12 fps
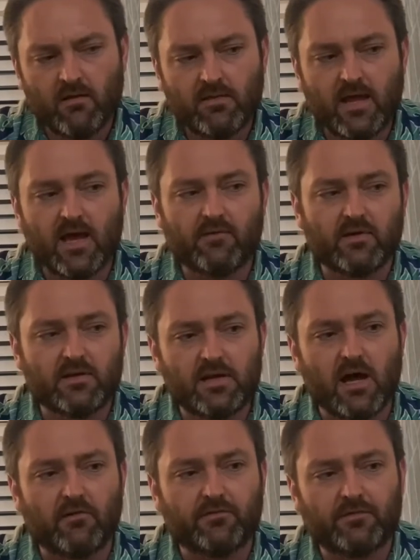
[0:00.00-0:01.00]
They have
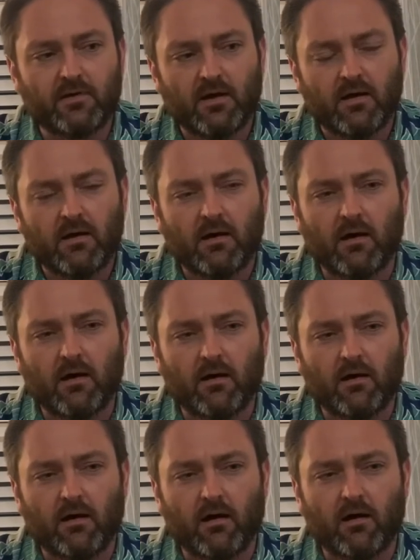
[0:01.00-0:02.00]
enough
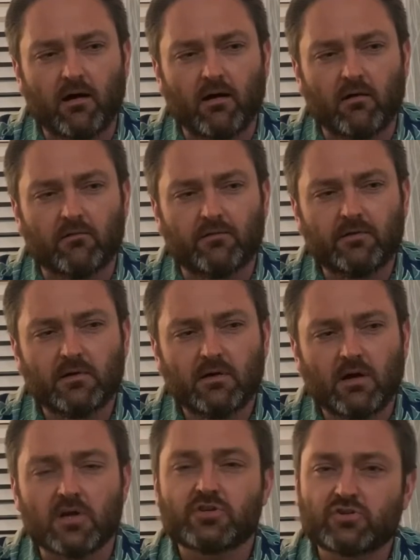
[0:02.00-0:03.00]
of
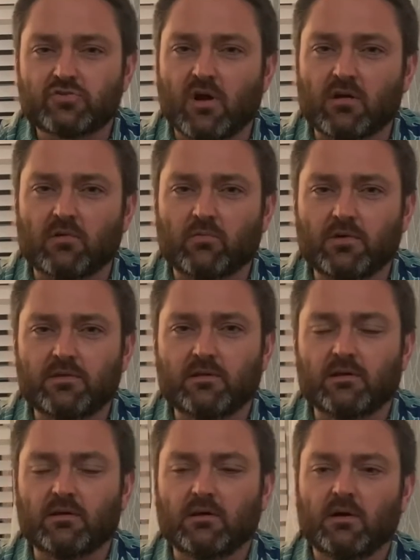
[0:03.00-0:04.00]
a struggle with
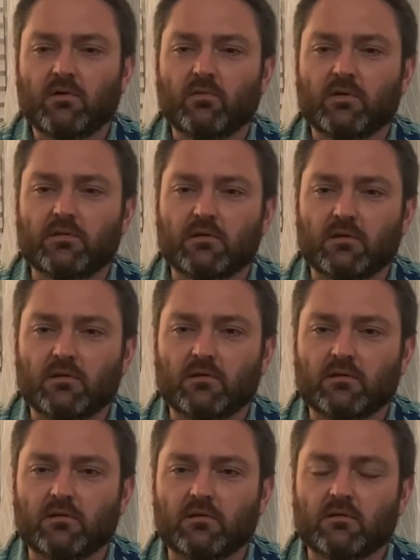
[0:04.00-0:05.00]

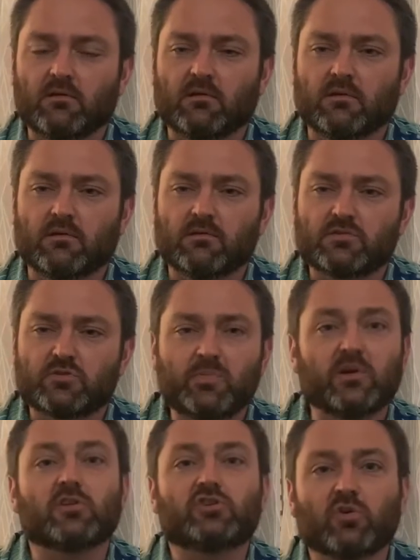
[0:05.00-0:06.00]
the
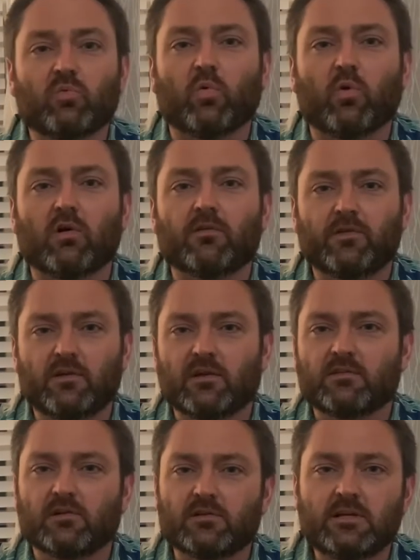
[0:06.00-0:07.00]
spiritual warfare
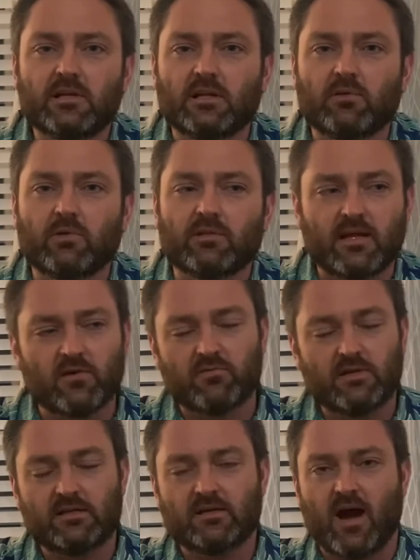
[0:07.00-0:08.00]
that they're dealing with. They don't
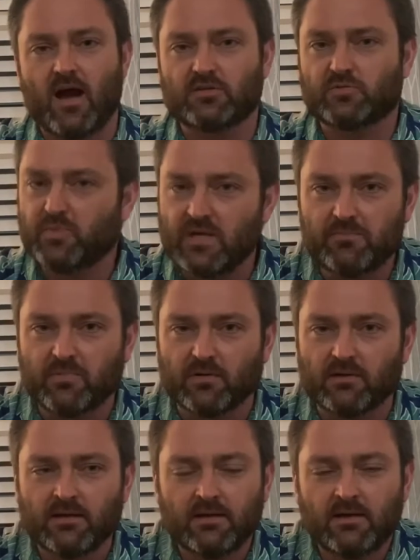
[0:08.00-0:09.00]
need God's
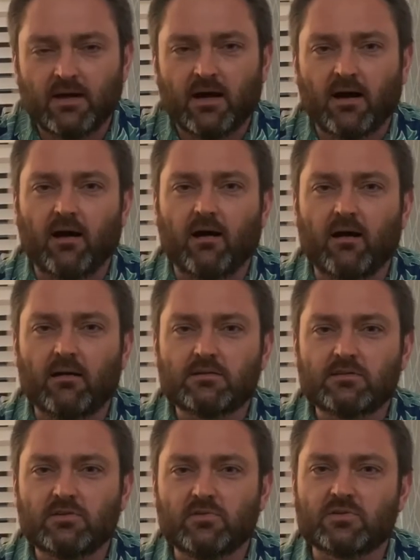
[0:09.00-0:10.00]
people
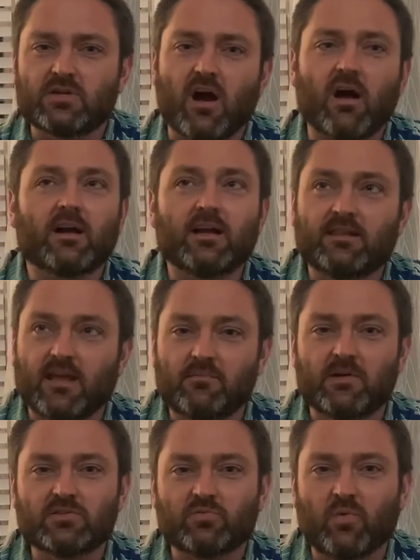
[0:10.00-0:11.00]
to target
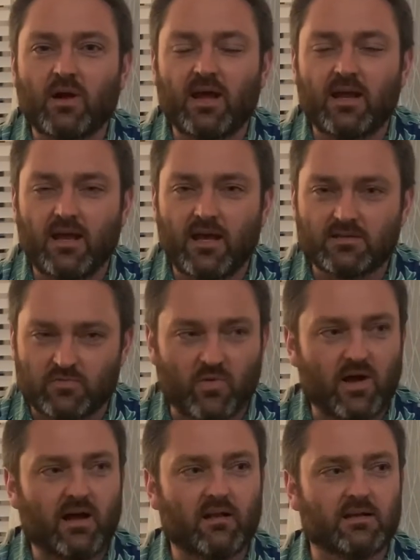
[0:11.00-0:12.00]
them as
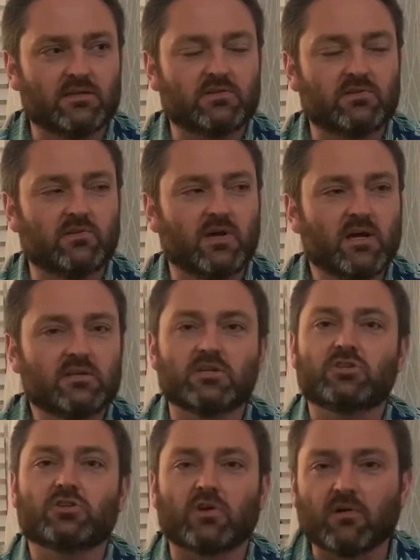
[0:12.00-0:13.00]
well and to
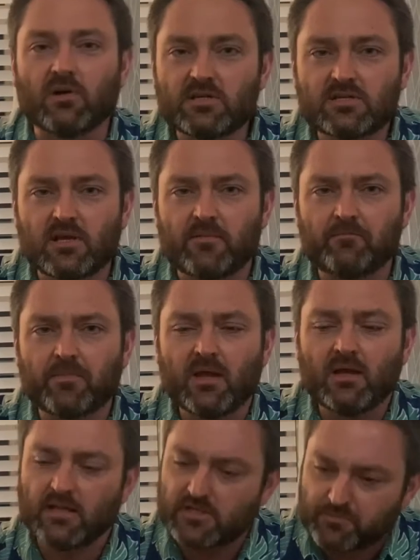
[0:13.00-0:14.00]
discourage them.
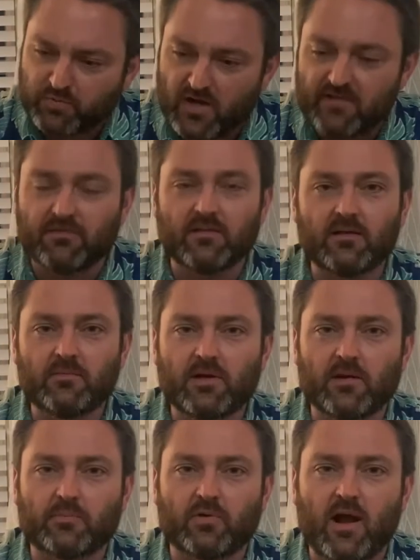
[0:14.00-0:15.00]
Let's pray for them in
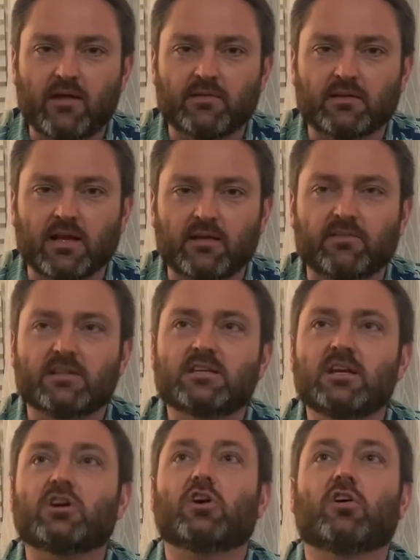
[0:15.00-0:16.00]
our private life. Let's
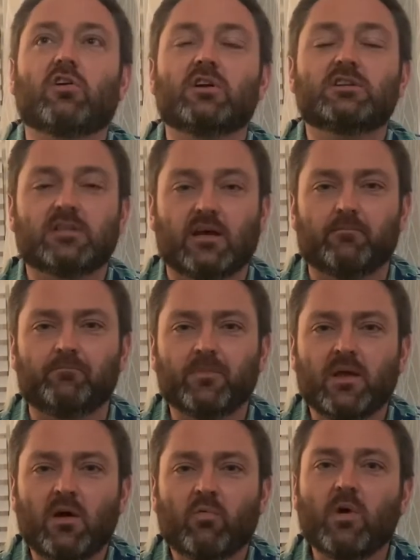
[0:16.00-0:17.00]
encourage them
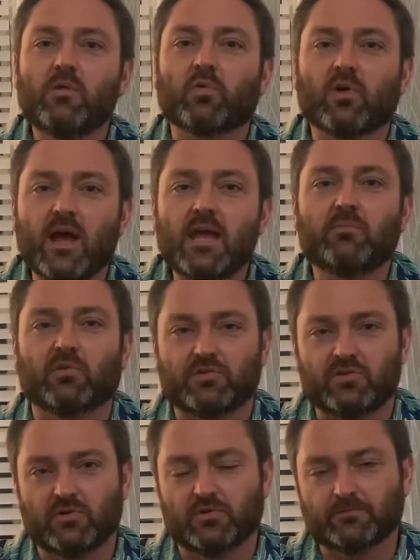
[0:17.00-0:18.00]
when we're able
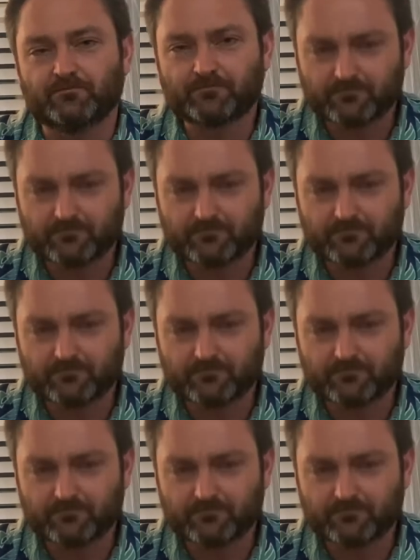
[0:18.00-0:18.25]
to.